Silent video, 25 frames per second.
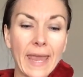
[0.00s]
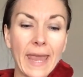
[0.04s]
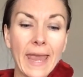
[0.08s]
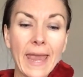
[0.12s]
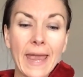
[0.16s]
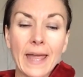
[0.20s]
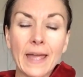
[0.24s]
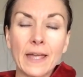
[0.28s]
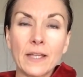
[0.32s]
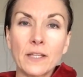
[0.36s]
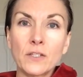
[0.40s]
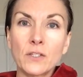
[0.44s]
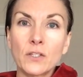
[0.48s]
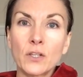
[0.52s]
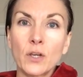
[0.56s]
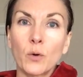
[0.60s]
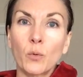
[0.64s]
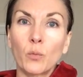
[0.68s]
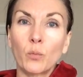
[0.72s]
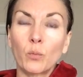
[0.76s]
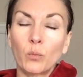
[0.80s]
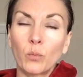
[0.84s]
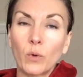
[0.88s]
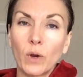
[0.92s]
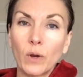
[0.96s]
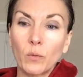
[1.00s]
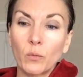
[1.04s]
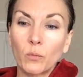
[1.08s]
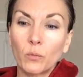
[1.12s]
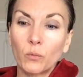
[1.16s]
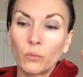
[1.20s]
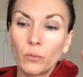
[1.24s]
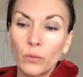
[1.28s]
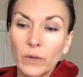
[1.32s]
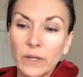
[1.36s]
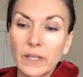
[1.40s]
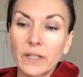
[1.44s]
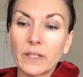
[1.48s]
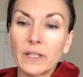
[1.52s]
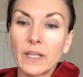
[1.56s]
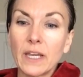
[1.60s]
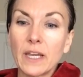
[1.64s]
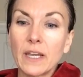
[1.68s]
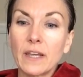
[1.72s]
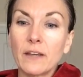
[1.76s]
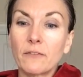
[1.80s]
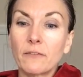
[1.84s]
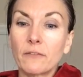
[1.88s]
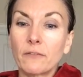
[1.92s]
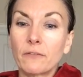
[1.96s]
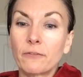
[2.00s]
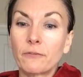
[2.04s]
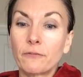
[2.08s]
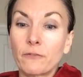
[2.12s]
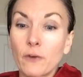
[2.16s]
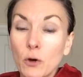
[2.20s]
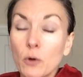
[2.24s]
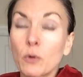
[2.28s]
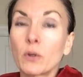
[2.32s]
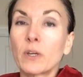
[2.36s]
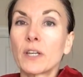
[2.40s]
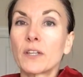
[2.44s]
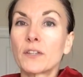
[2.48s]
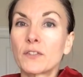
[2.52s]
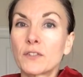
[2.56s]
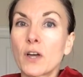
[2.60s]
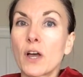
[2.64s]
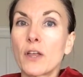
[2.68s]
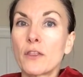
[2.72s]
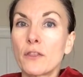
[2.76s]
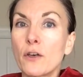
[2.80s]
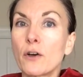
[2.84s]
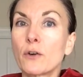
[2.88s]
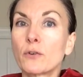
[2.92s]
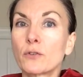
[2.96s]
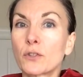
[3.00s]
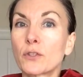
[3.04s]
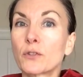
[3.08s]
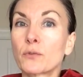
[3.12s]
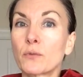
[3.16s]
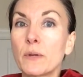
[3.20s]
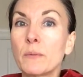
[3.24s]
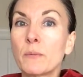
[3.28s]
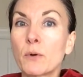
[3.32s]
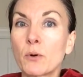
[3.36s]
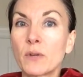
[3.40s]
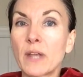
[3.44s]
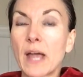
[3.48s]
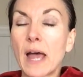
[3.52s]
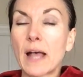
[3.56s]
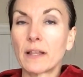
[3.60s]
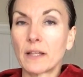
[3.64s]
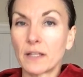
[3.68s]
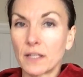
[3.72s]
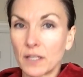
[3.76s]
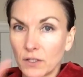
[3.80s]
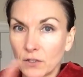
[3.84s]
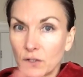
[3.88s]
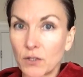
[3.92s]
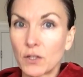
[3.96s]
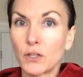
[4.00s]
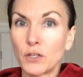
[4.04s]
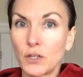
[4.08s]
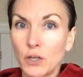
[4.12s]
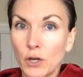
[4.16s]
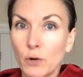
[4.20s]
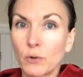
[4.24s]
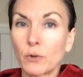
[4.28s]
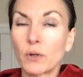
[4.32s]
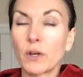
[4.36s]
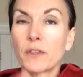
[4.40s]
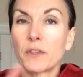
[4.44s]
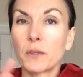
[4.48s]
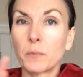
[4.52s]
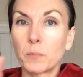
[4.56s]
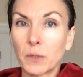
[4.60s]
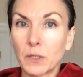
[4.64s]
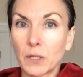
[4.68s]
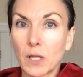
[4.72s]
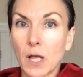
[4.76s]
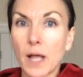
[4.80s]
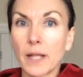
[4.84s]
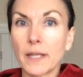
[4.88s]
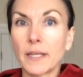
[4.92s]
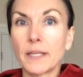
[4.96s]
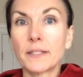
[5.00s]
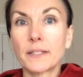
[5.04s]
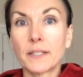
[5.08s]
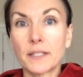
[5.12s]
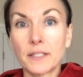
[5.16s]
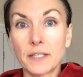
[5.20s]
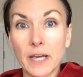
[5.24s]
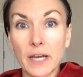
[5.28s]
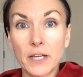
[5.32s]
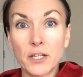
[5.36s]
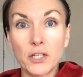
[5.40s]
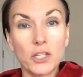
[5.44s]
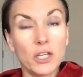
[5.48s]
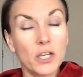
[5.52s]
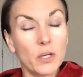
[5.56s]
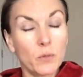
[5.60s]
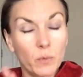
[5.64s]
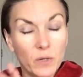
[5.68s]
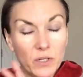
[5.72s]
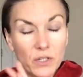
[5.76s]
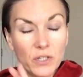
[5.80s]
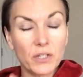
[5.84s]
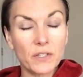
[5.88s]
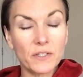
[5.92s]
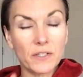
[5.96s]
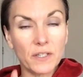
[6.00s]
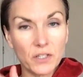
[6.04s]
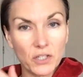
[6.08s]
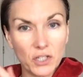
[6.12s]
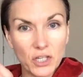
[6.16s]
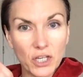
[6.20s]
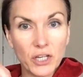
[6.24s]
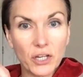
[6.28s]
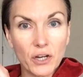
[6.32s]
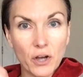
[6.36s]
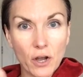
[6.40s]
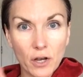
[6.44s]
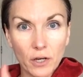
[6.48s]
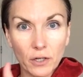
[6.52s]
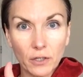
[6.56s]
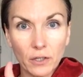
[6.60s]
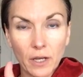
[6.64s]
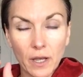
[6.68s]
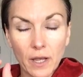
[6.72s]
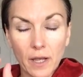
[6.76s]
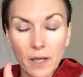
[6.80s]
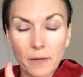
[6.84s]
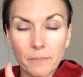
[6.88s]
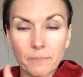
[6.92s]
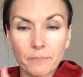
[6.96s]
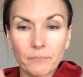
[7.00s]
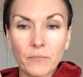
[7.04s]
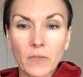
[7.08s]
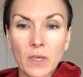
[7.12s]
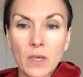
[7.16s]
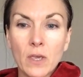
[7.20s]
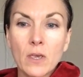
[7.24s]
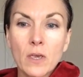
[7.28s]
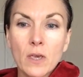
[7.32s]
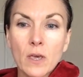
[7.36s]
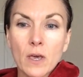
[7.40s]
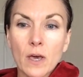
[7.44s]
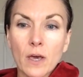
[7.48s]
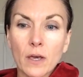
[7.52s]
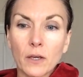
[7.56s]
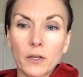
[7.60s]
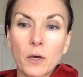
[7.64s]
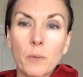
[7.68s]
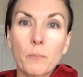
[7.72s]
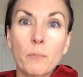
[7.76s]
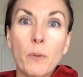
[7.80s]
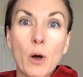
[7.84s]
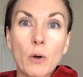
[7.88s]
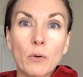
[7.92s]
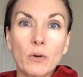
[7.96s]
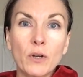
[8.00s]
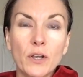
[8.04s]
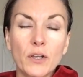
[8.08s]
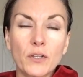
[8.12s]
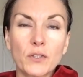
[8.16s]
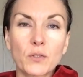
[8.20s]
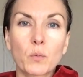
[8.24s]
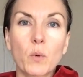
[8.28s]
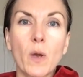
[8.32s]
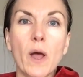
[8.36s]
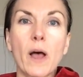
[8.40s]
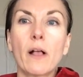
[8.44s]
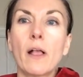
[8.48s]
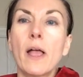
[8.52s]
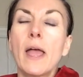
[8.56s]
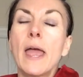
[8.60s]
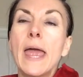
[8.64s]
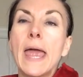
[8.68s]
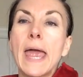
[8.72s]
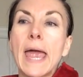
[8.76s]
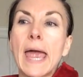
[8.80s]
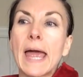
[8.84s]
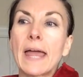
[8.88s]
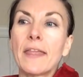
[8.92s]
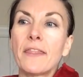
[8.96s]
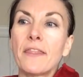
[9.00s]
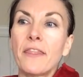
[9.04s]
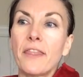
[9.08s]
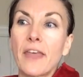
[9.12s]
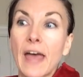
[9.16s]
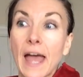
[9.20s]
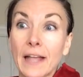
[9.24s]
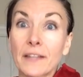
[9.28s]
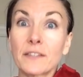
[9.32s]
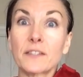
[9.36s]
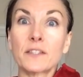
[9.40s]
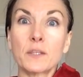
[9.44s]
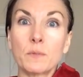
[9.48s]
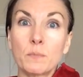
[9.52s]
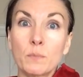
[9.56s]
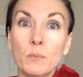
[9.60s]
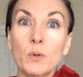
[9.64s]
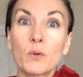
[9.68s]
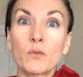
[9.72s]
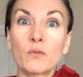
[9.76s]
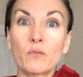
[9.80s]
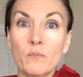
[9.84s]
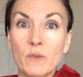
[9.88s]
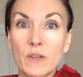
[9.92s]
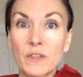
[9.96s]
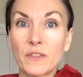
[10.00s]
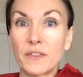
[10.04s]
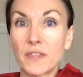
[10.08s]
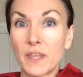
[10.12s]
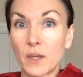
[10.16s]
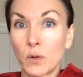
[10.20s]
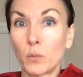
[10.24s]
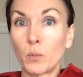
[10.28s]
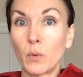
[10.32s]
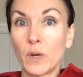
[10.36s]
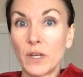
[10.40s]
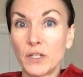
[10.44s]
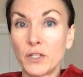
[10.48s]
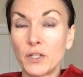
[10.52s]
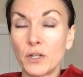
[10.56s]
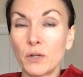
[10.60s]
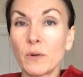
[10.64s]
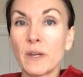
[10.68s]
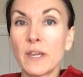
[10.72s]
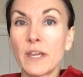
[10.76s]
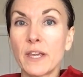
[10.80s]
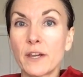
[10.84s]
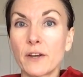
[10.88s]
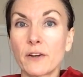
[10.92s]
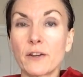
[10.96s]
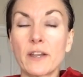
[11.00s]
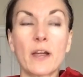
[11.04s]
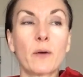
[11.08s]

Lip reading: and really focus on those 3 modalities, the yoga, the Pilates, the Tai Chi, which is a Qigong component as well. And that's the movement that we do here.